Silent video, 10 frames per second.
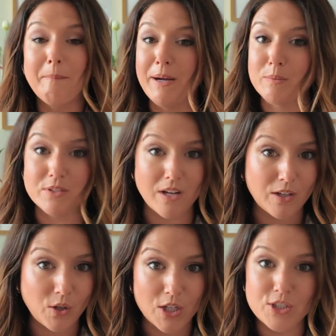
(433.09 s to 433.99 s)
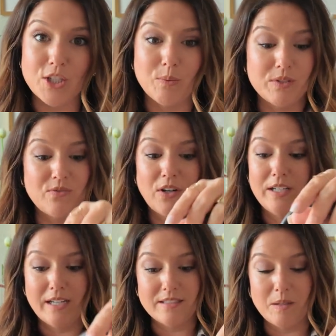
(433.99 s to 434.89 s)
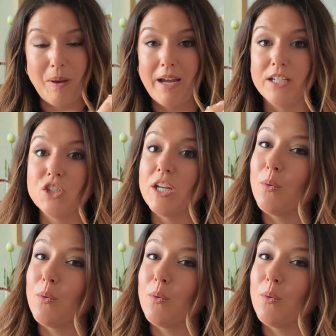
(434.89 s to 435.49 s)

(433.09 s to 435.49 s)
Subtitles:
Mine was not crushed. It was very nicely packaged.